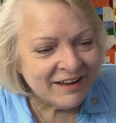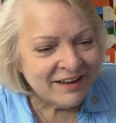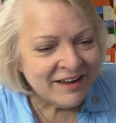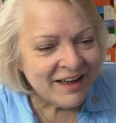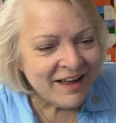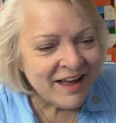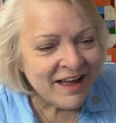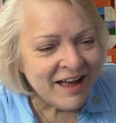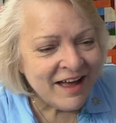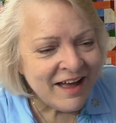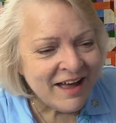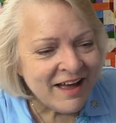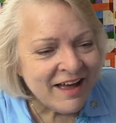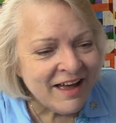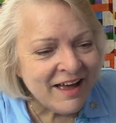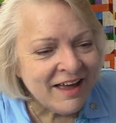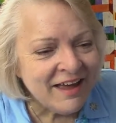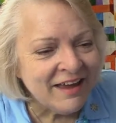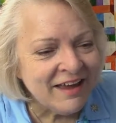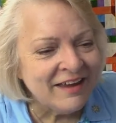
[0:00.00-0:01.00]

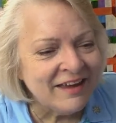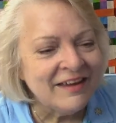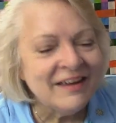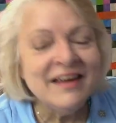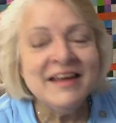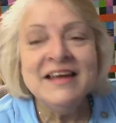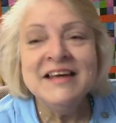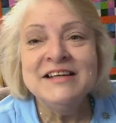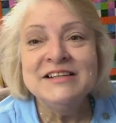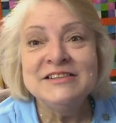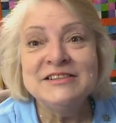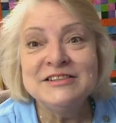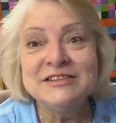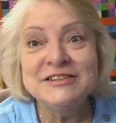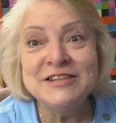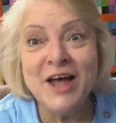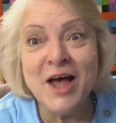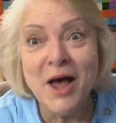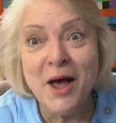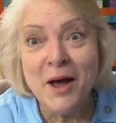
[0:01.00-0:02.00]
Hi.
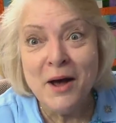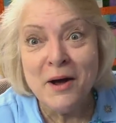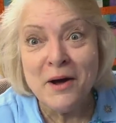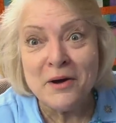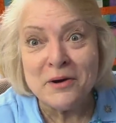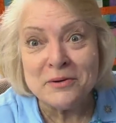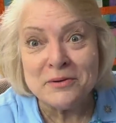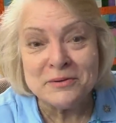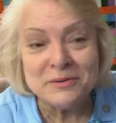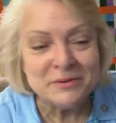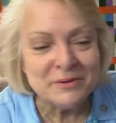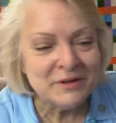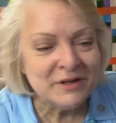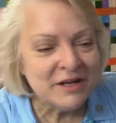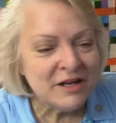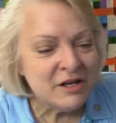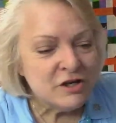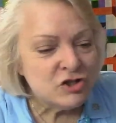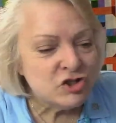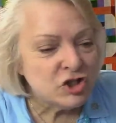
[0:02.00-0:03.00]
So,
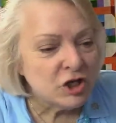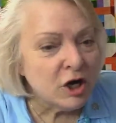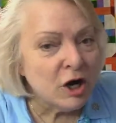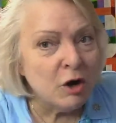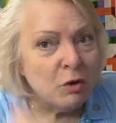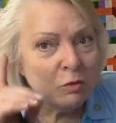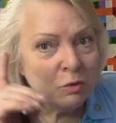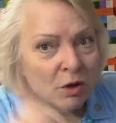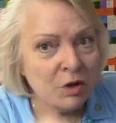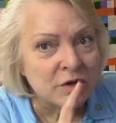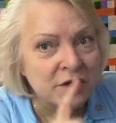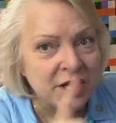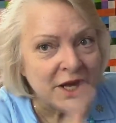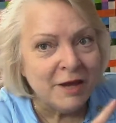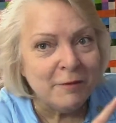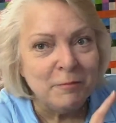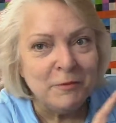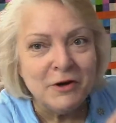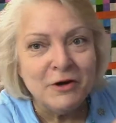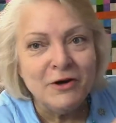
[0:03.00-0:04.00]
Cheryl, we'll
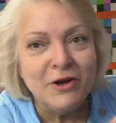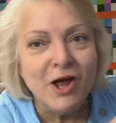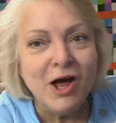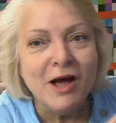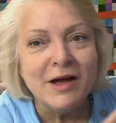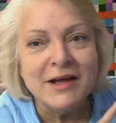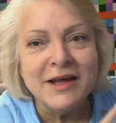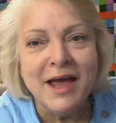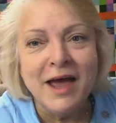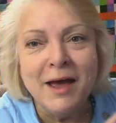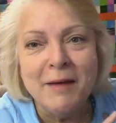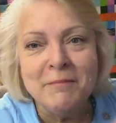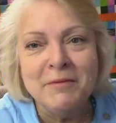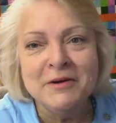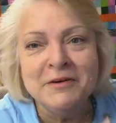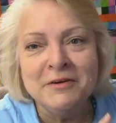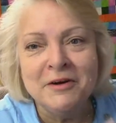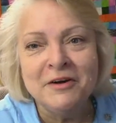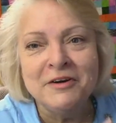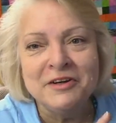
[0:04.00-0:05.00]
keep your log
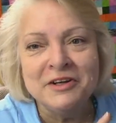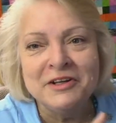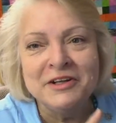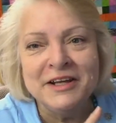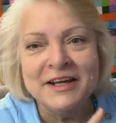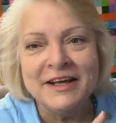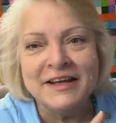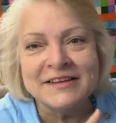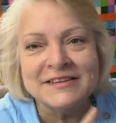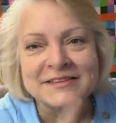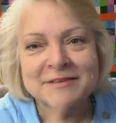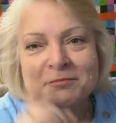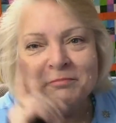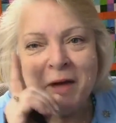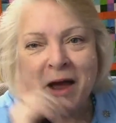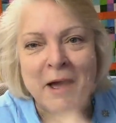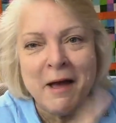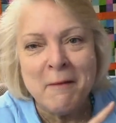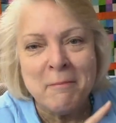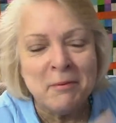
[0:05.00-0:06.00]
cabin on the list.
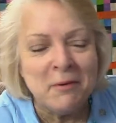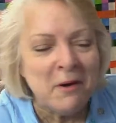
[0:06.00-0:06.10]
I